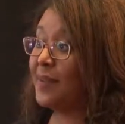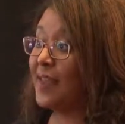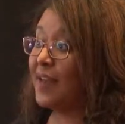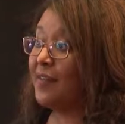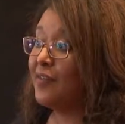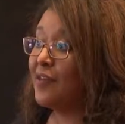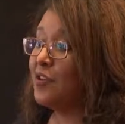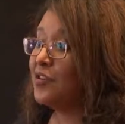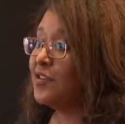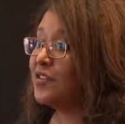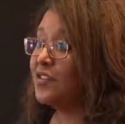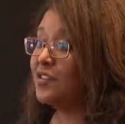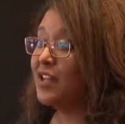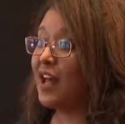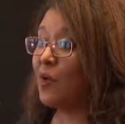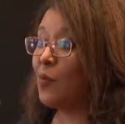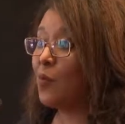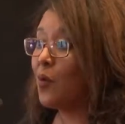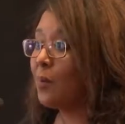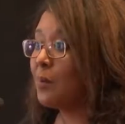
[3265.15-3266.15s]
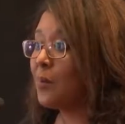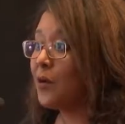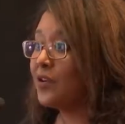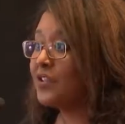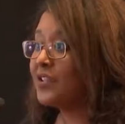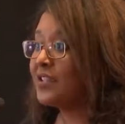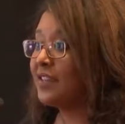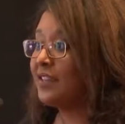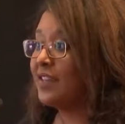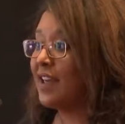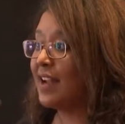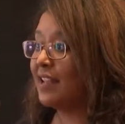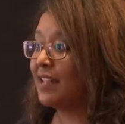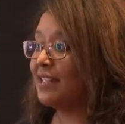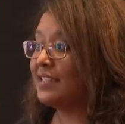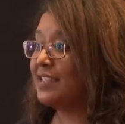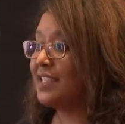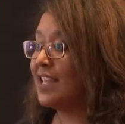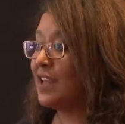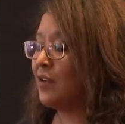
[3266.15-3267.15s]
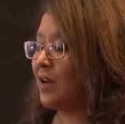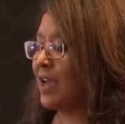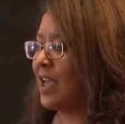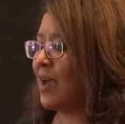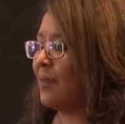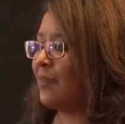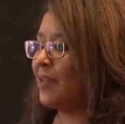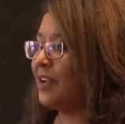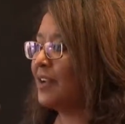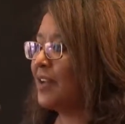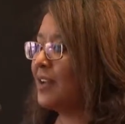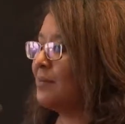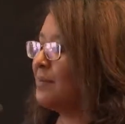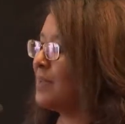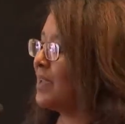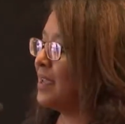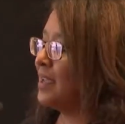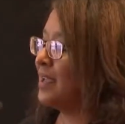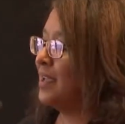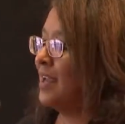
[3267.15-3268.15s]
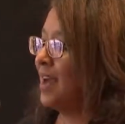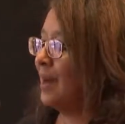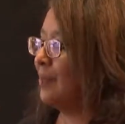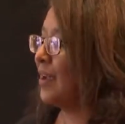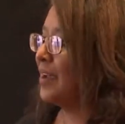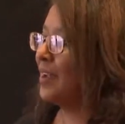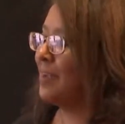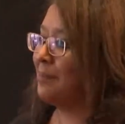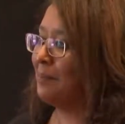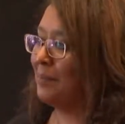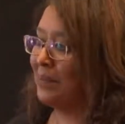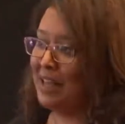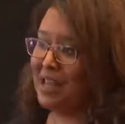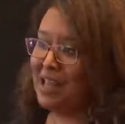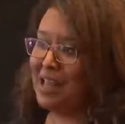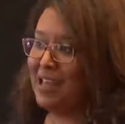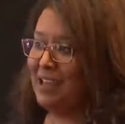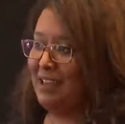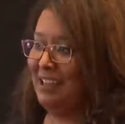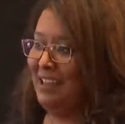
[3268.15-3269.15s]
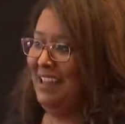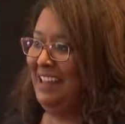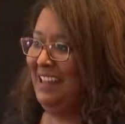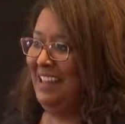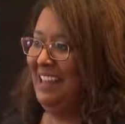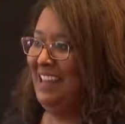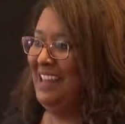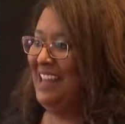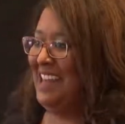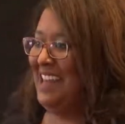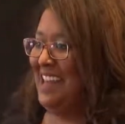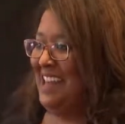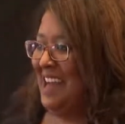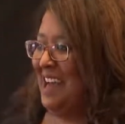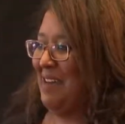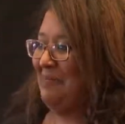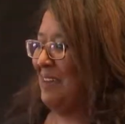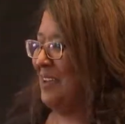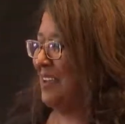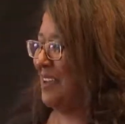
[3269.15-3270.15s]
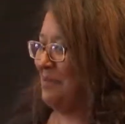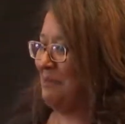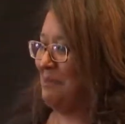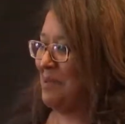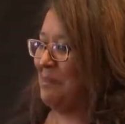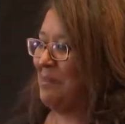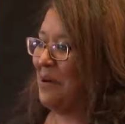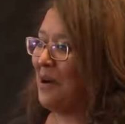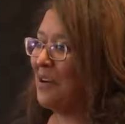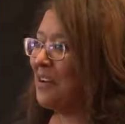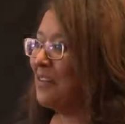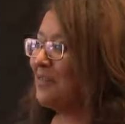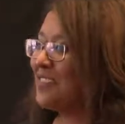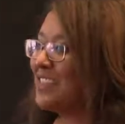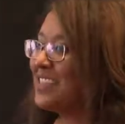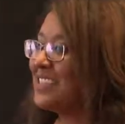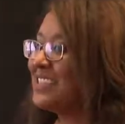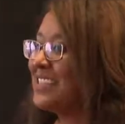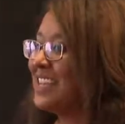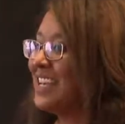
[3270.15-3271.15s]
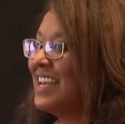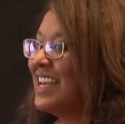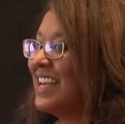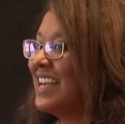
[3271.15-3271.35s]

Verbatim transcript: And there's not one person that can say, okay, I'm not going to be, I'm not going to play, I'm not going to be part of this.